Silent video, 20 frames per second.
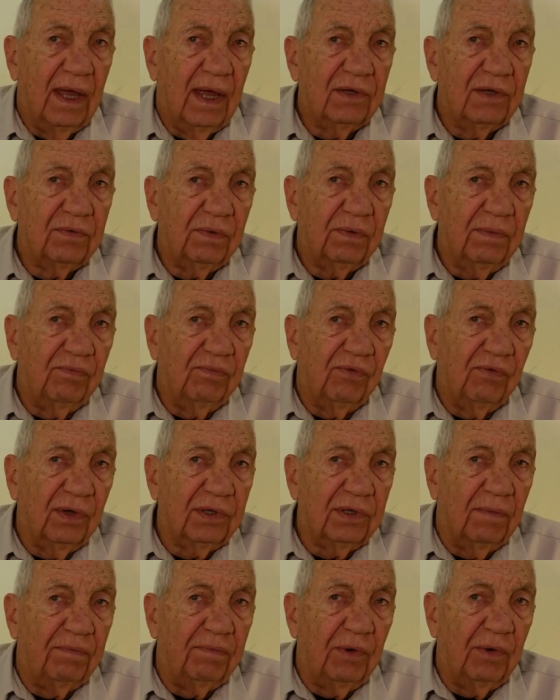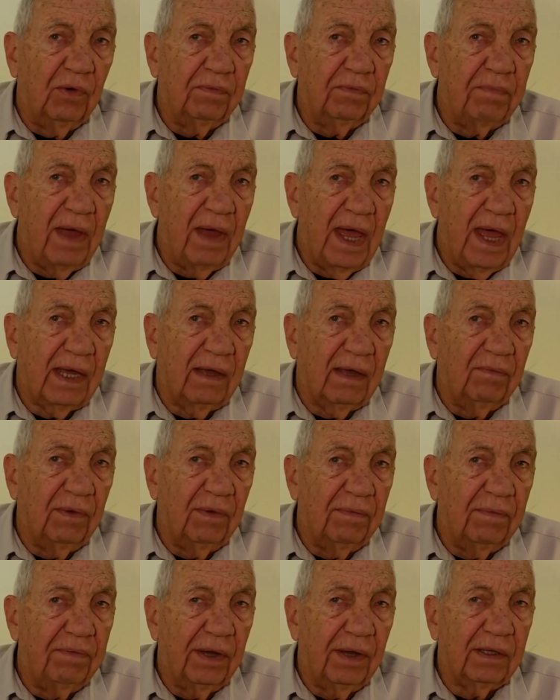as we brought the boat back, and
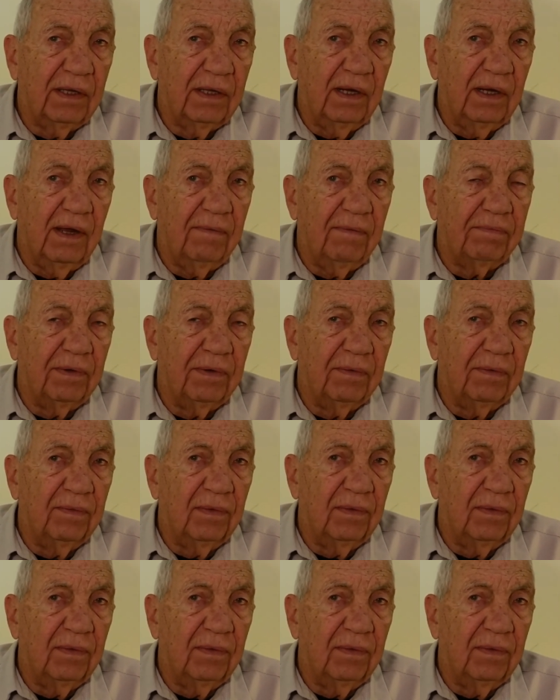we picked it up,